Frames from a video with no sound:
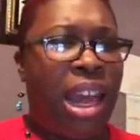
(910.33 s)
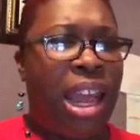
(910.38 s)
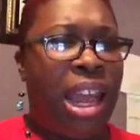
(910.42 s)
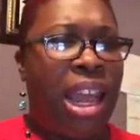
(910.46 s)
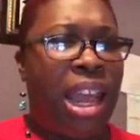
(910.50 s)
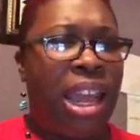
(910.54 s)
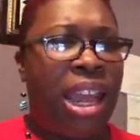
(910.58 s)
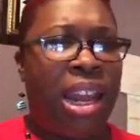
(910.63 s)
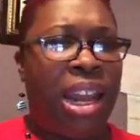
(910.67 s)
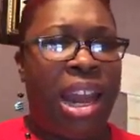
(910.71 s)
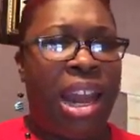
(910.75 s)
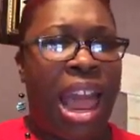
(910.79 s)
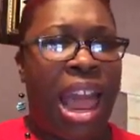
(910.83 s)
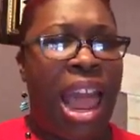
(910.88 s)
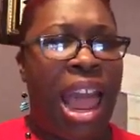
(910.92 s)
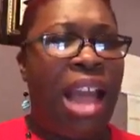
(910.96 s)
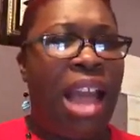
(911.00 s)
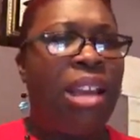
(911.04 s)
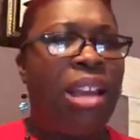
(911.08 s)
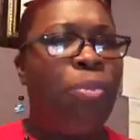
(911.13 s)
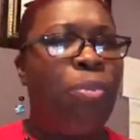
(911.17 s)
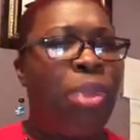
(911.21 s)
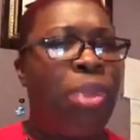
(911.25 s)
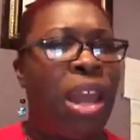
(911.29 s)
And
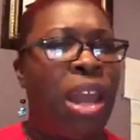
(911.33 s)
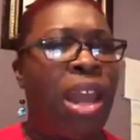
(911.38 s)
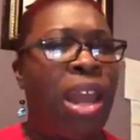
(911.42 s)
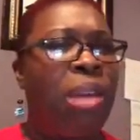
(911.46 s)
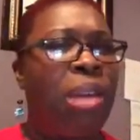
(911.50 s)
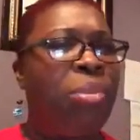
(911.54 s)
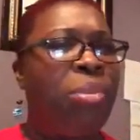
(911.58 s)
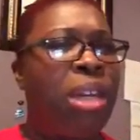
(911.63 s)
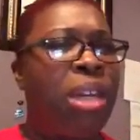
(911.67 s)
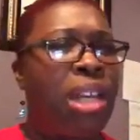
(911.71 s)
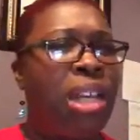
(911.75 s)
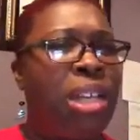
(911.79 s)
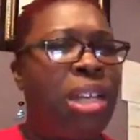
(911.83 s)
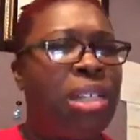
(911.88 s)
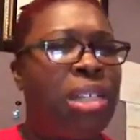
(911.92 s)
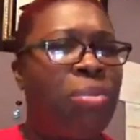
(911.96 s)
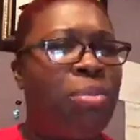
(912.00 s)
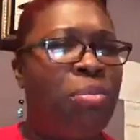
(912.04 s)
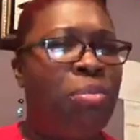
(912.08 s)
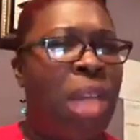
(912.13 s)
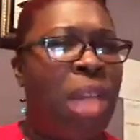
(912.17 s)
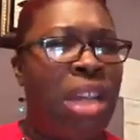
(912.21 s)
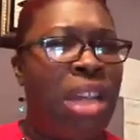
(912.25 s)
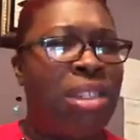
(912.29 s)
I complain because
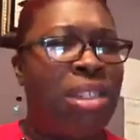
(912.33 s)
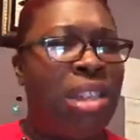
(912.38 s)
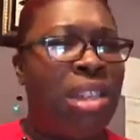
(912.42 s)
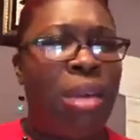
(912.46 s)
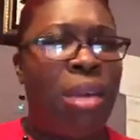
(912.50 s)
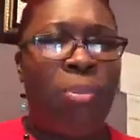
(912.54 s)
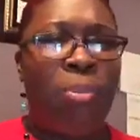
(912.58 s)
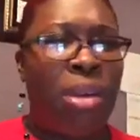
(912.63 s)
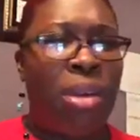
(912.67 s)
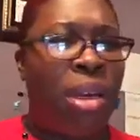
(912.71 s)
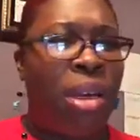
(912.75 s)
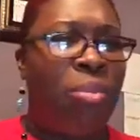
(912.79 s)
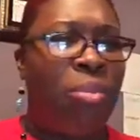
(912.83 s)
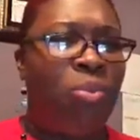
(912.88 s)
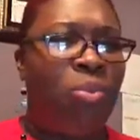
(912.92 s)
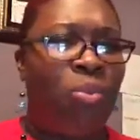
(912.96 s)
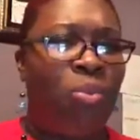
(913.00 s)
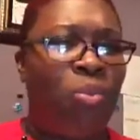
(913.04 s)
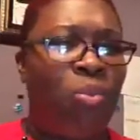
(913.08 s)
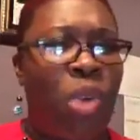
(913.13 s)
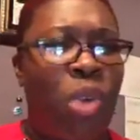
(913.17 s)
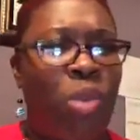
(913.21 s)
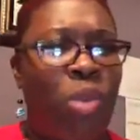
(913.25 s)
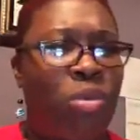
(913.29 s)
my sump pump
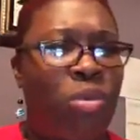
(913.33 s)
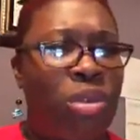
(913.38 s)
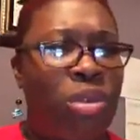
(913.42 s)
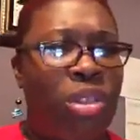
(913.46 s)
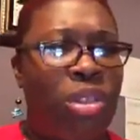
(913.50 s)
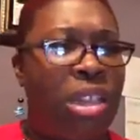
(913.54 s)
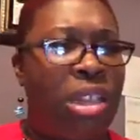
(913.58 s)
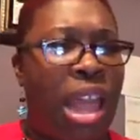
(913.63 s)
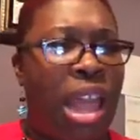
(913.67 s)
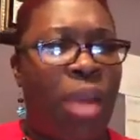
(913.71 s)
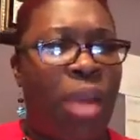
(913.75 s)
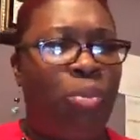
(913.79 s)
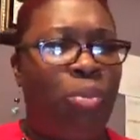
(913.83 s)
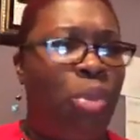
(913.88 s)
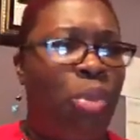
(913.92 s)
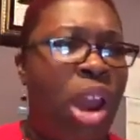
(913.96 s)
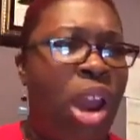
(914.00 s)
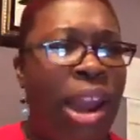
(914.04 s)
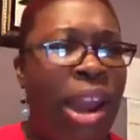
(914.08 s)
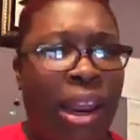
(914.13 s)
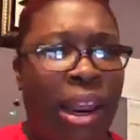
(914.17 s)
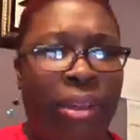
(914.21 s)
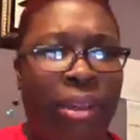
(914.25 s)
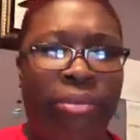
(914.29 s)
won't stop
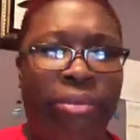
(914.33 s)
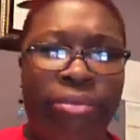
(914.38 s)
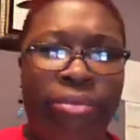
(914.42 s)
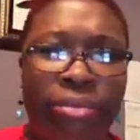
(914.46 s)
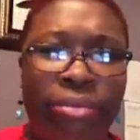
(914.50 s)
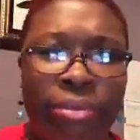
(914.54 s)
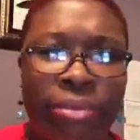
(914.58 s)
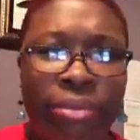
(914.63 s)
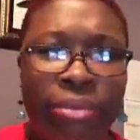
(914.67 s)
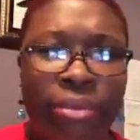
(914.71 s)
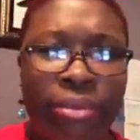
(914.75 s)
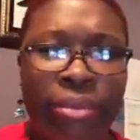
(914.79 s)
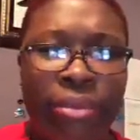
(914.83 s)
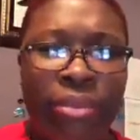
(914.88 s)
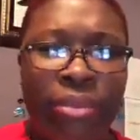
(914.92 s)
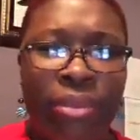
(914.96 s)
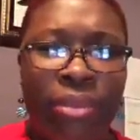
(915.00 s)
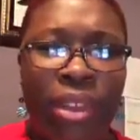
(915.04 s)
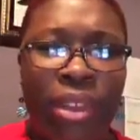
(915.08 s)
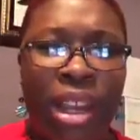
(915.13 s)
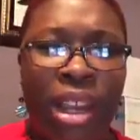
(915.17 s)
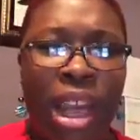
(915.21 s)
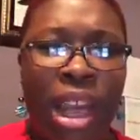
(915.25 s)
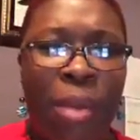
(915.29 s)
running.
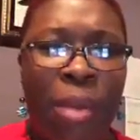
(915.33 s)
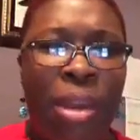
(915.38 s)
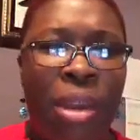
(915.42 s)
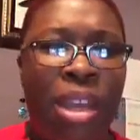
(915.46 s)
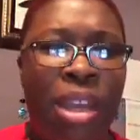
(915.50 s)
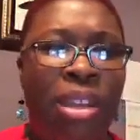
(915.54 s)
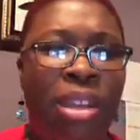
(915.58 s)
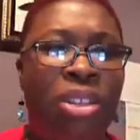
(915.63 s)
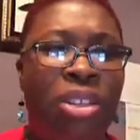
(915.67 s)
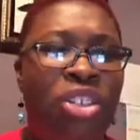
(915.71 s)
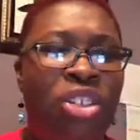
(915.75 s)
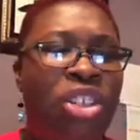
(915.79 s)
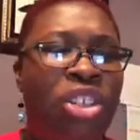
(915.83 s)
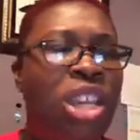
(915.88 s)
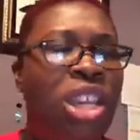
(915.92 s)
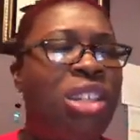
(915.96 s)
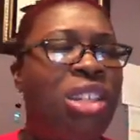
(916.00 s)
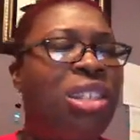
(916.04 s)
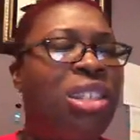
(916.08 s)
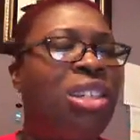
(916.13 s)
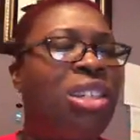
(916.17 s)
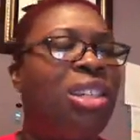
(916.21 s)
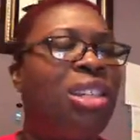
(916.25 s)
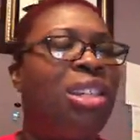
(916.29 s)
I mean,
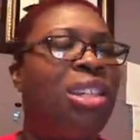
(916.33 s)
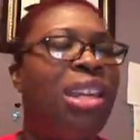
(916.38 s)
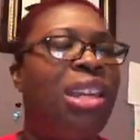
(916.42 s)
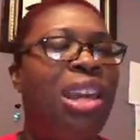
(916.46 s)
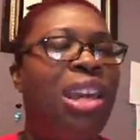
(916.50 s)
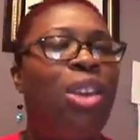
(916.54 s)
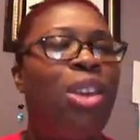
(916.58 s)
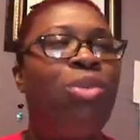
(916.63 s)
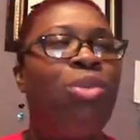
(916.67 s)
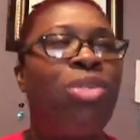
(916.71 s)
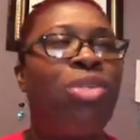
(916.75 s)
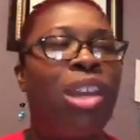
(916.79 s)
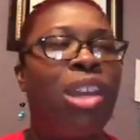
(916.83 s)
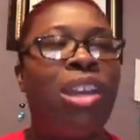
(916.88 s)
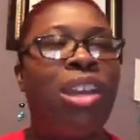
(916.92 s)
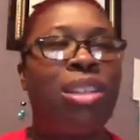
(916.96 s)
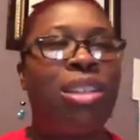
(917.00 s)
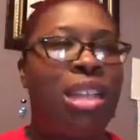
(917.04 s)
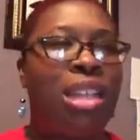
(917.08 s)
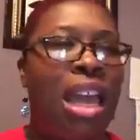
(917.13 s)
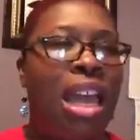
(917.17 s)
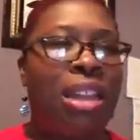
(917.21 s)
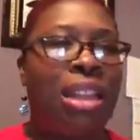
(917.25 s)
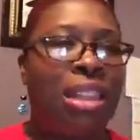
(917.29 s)
just little
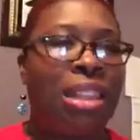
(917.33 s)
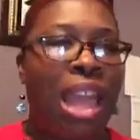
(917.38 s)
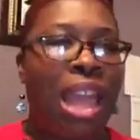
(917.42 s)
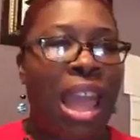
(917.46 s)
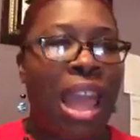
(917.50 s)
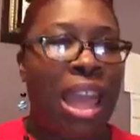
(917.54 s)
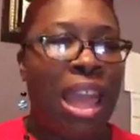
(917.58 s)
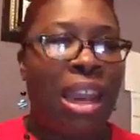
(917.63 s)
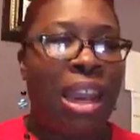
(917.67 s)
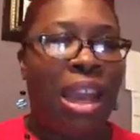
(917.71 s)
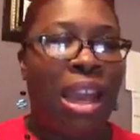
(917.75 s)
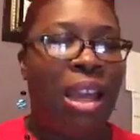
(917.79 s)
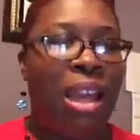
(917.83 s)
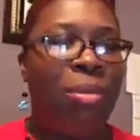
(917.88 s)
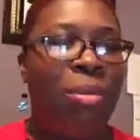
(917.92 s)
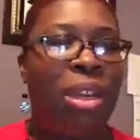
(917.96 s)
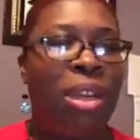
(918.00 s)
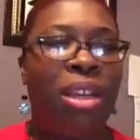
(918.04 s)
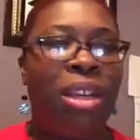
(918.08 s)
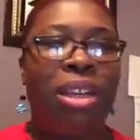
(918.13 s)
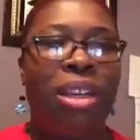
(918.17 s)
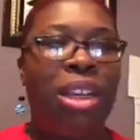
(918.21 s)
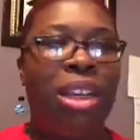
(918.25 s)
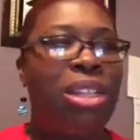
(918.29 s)
things like that. I
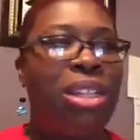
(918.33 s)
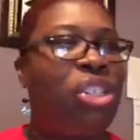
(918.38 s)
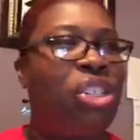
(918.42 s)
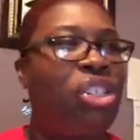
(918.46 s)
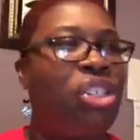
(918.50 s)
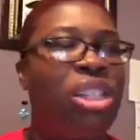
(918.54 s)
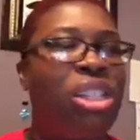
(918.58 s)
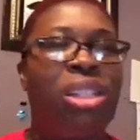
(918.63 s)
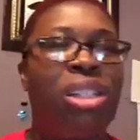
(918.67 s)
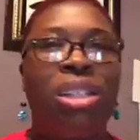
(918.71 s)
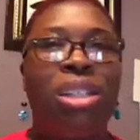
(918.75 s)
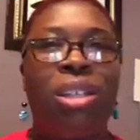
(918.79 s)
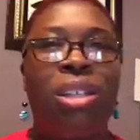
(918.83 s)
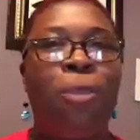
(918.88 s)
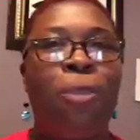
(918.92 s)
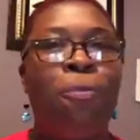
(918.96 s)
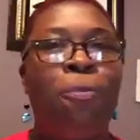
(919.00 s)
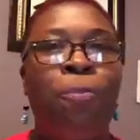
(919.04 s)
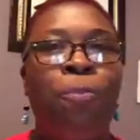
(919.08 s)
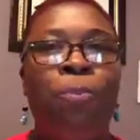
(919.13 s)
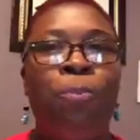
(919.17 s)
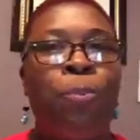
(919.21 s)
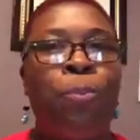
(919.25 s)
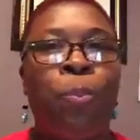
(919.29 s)
mean, it's just,
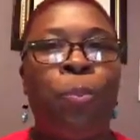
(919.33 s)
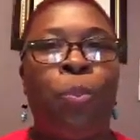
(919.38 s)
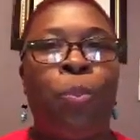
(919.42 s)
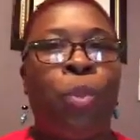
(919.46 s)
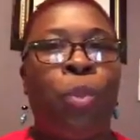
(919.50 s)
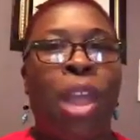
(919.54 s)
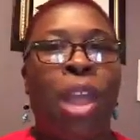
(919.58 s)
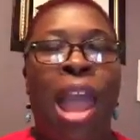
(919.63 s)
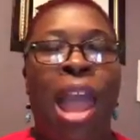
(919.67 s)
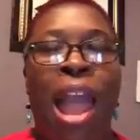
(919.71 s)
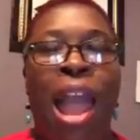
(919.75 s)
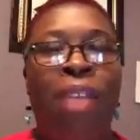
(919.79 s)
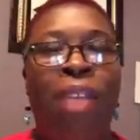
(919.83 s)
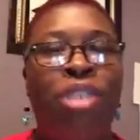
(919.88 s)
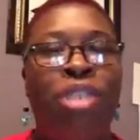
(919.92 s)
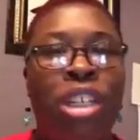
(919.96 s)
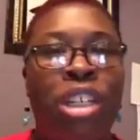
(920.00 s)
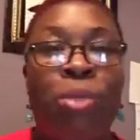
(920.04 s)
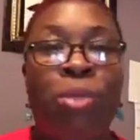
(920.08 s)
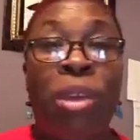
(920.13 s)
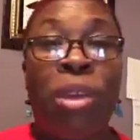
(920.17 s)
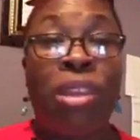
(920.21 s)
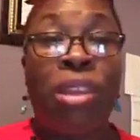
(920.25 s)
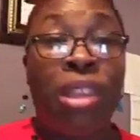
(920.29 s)
I've
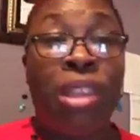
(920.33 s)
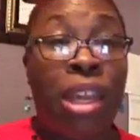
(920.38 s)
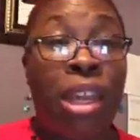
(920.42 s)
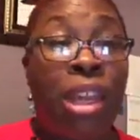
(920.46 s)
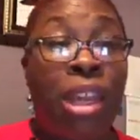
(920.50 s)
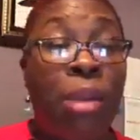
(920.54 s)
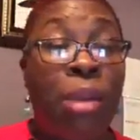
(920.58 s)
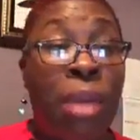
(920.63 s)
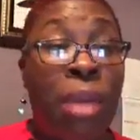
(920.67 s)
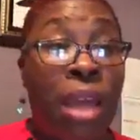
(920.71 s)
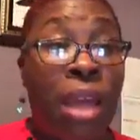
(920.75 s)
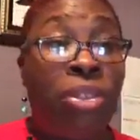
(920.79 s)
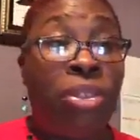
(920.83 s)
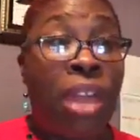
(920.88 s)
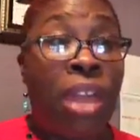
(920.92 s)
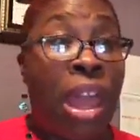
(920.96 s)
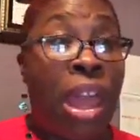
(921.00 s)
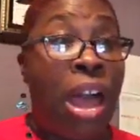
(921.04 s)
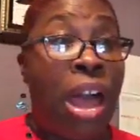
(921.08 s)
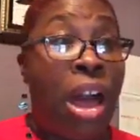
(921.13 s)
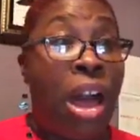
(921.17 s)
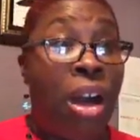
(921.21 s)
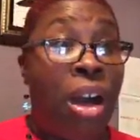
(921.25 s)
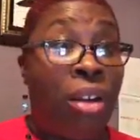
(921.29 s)
just been thinking about
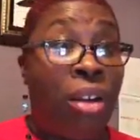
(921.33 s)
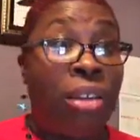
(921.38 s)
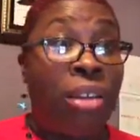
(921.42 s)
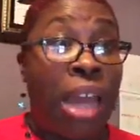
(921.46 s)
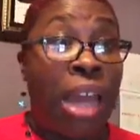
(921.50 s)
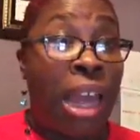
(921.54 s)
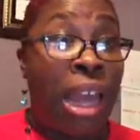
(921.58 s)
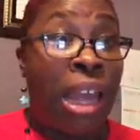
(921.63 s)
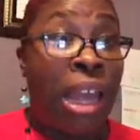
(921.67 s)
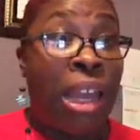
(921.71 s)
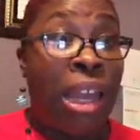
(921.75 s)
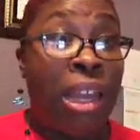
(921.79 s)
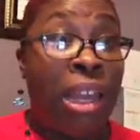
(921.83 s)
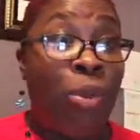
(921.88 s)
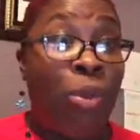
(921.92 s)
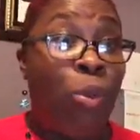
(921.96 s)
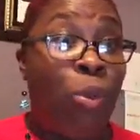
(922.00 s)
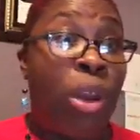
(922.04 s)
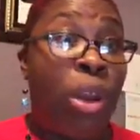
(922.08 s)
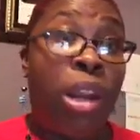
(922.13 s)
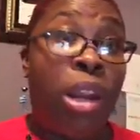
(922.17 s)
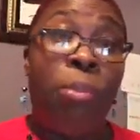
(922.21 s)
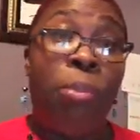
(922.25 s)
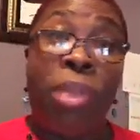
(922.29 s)
that all day
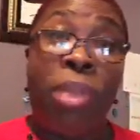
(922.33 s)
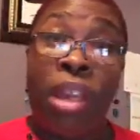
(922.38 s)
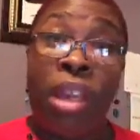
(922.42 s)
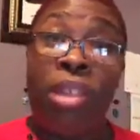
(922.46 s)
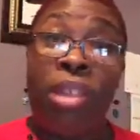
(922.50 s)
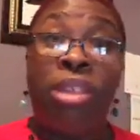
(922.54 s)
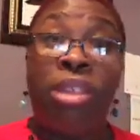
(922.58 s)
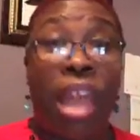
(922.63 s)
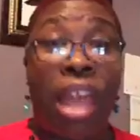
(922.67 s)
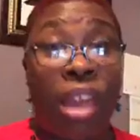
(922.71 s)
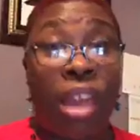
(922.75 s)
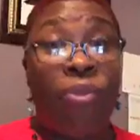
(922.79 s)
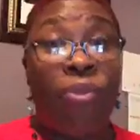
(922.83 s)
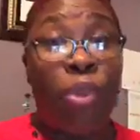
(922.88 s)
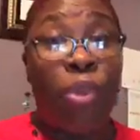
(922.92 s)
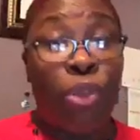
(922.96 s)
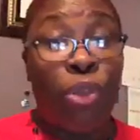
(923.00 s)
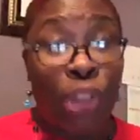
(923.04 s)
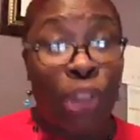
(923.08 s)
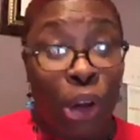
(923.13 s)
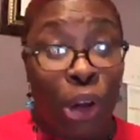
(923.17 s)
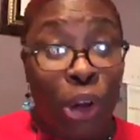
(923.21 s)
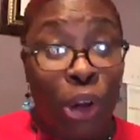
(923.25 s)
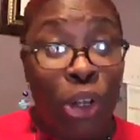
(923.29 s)
with it being Thankful
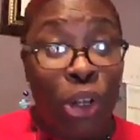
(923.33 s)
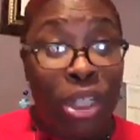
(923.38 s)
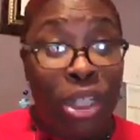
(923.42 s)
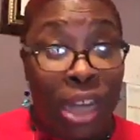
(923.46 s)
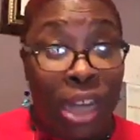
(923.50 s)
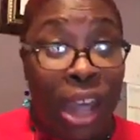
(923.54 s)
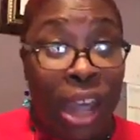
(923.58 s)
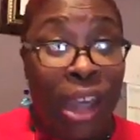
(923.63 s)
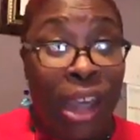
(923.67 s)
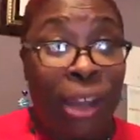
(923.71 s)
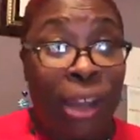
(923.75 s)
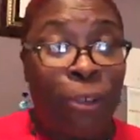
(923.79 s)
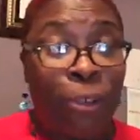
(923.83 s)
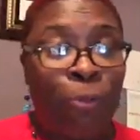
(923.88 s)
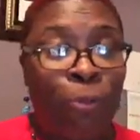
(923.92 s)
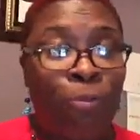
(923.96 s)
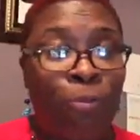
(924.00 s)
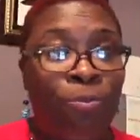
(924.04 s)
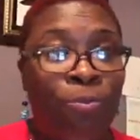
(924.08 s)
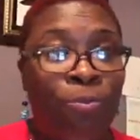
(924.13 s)
Thursday.